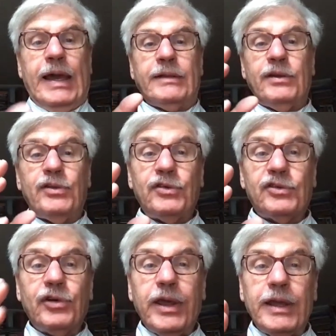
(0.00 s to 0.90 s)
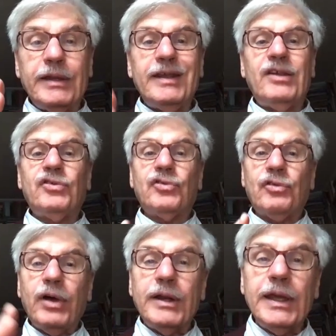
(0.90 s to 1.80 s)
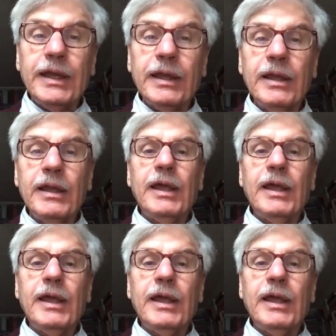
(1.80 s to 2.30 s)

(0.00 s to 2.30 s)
And this train is running